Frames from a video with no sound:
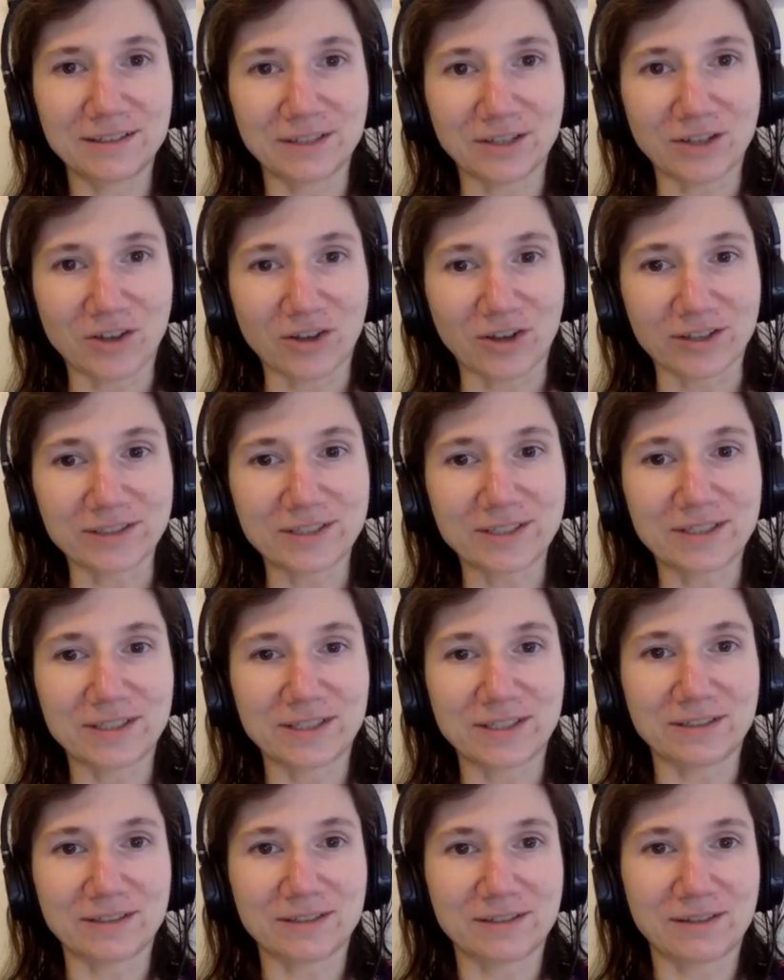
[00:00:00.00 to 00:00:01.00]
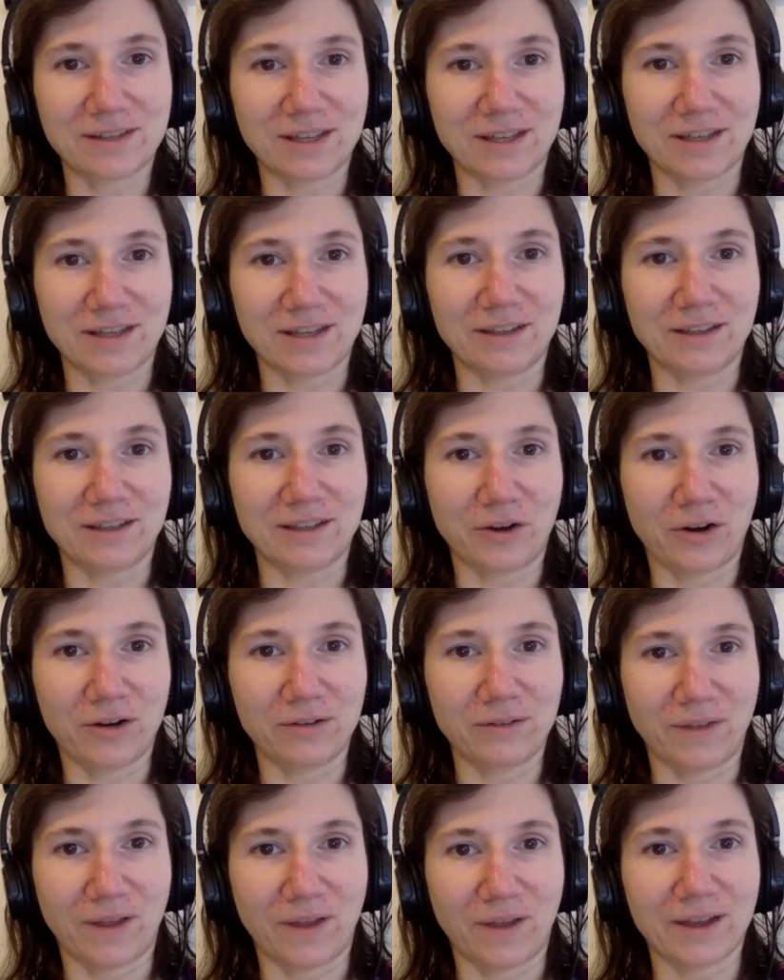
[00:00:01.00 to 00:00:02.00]
The constant thing in
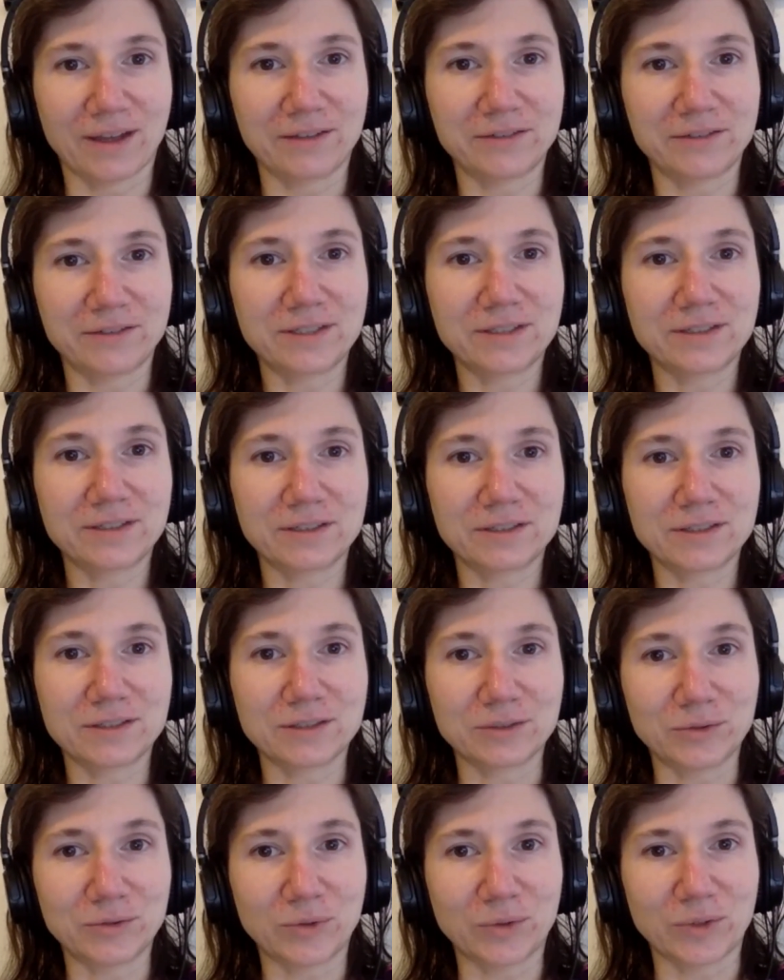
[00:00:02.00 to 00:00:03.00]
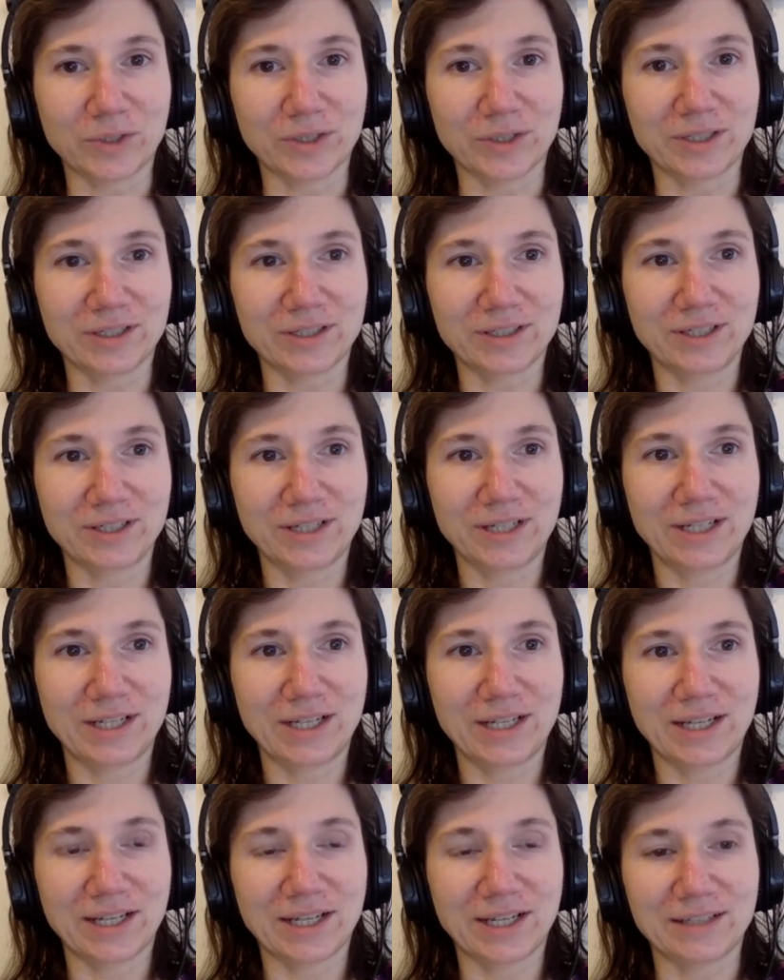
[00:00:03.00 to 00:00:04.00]
our lives is the Lord.
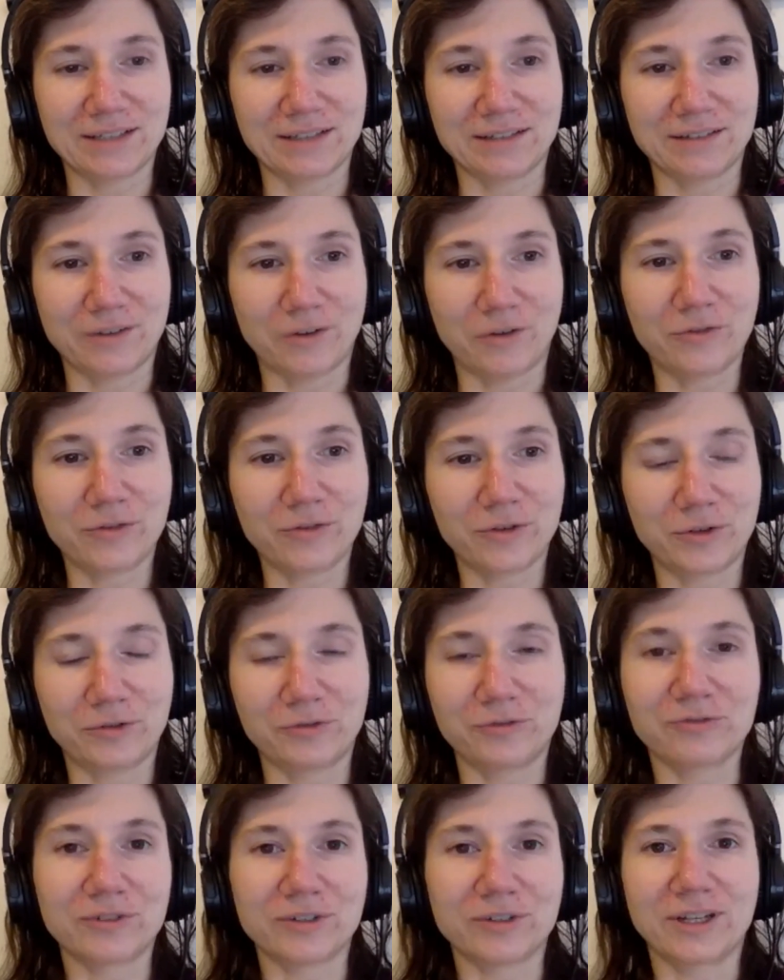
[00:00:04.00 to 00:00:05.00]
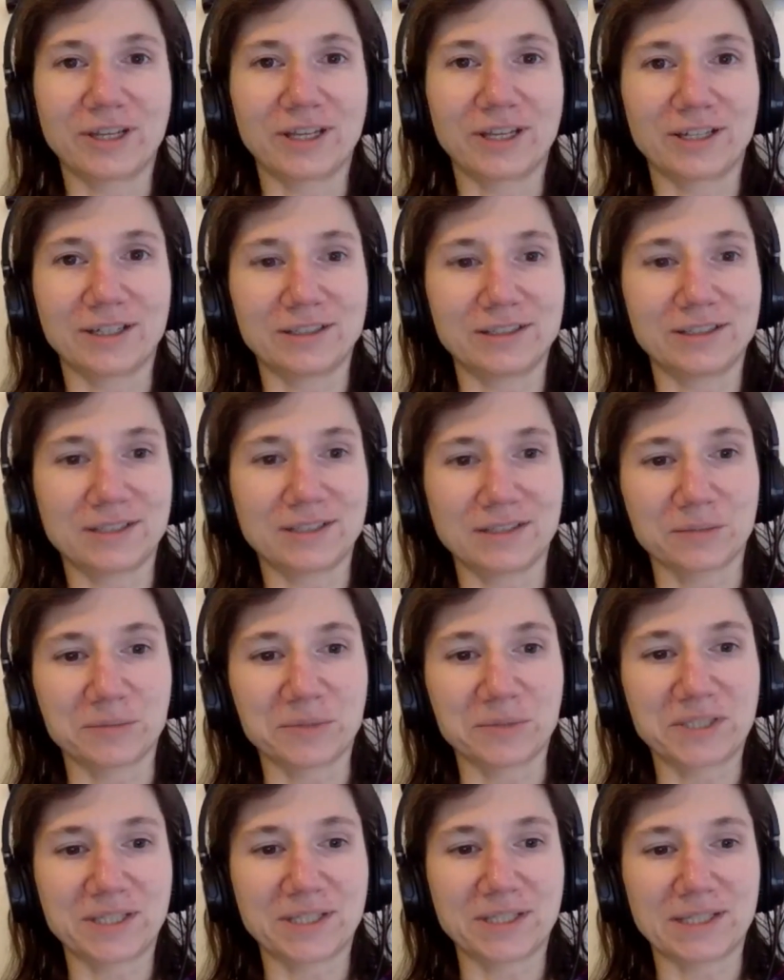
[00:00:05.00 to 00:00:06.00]
And over again in the psalm,
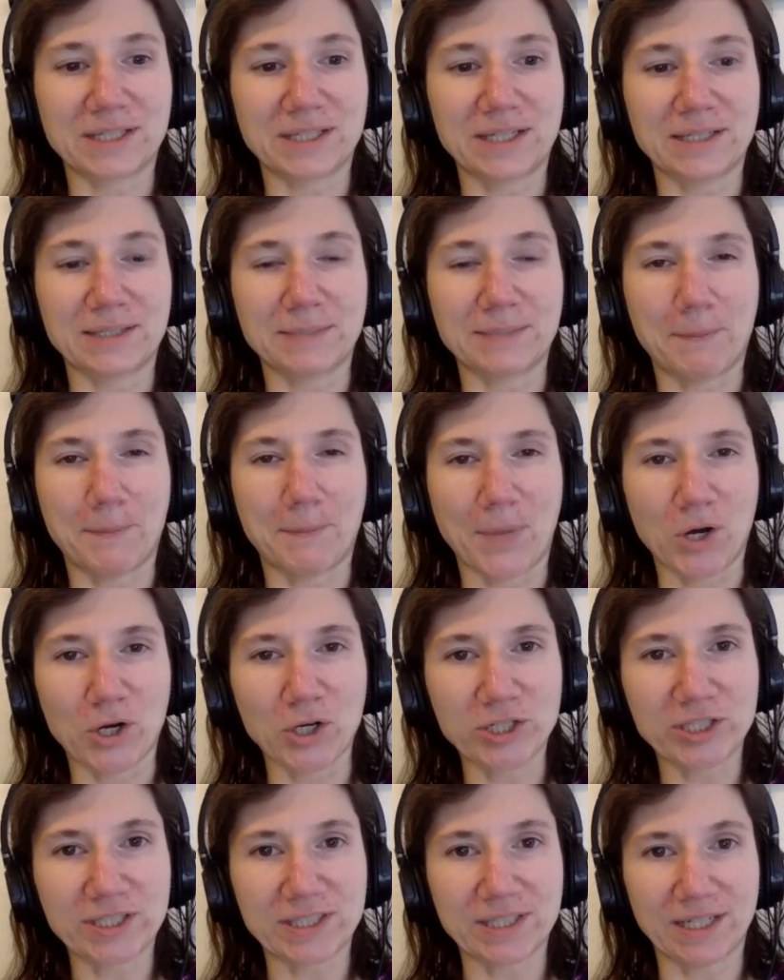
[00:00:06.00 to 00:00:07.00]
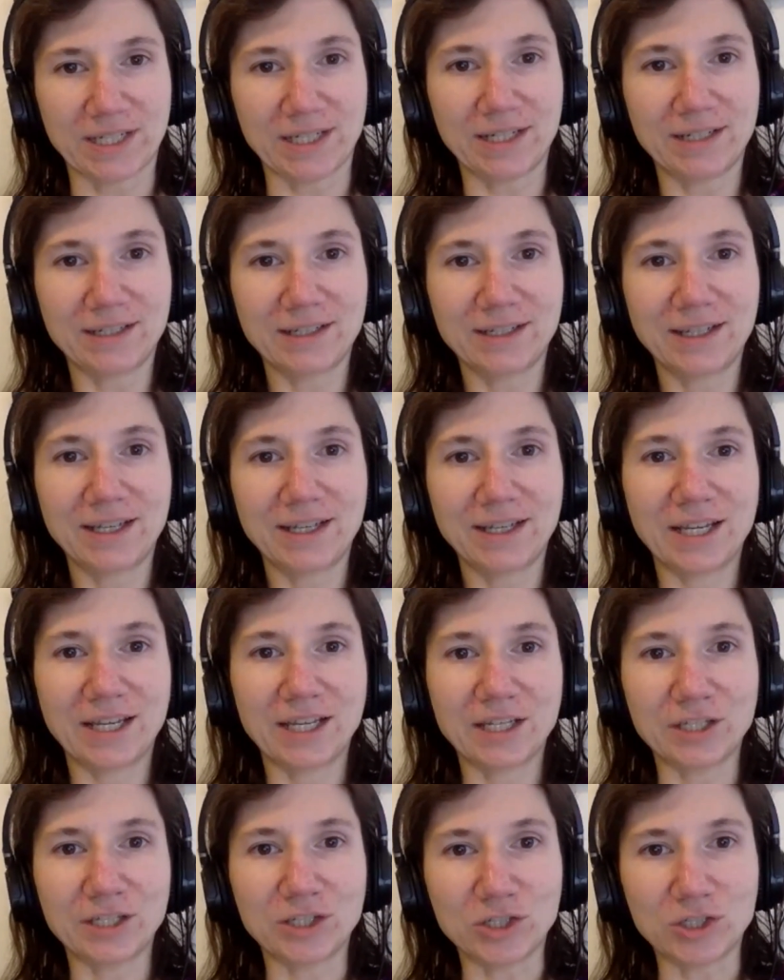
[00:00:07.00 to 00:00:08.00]
it says his mercy
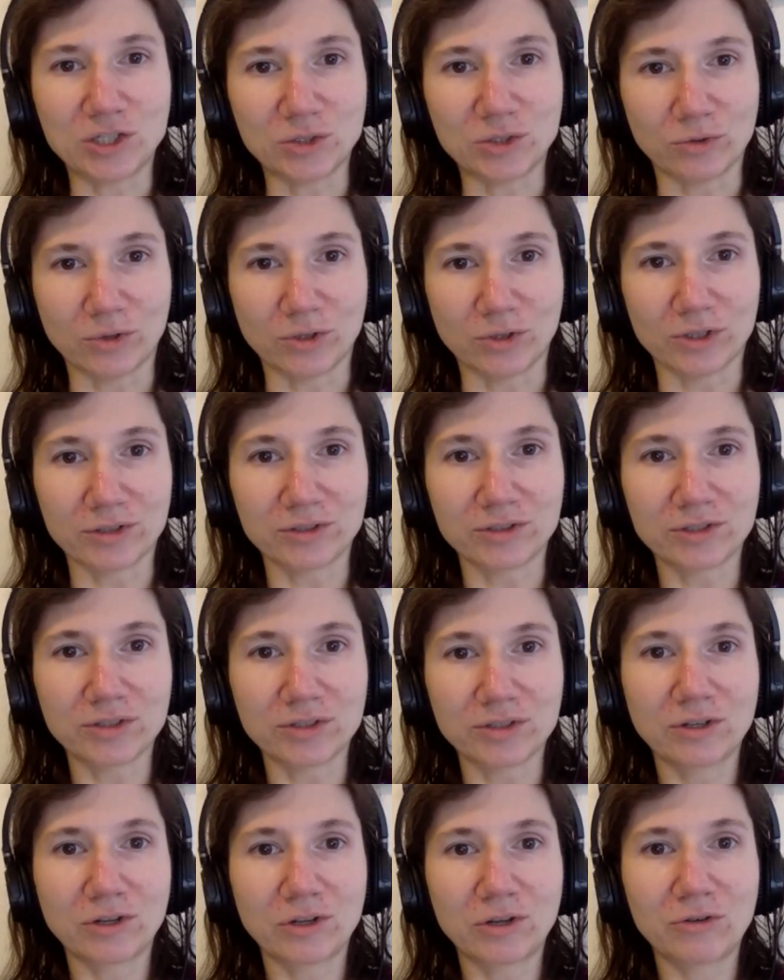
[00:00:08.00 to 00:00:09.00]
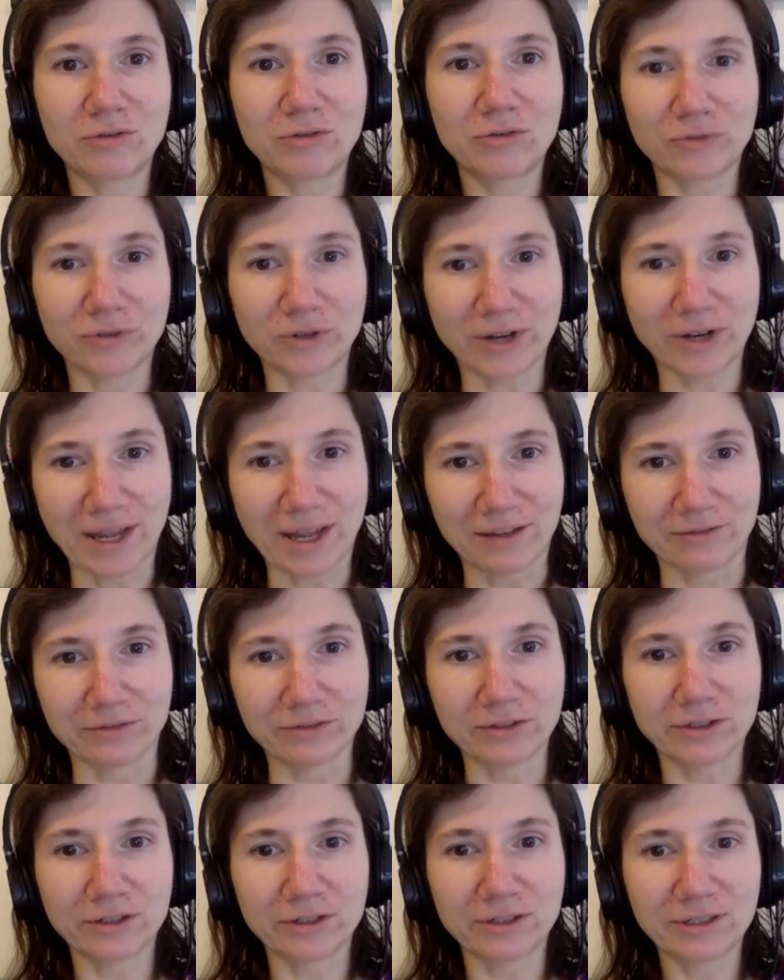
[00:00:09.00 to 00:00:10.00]
endures
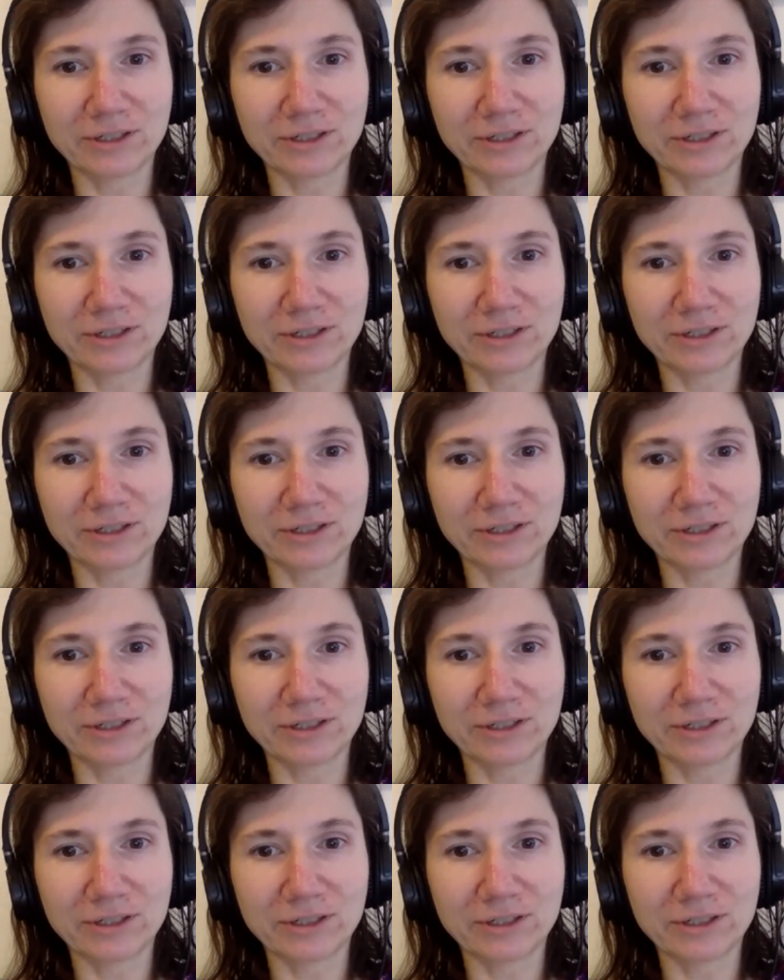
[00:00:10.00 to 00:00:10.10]
forever.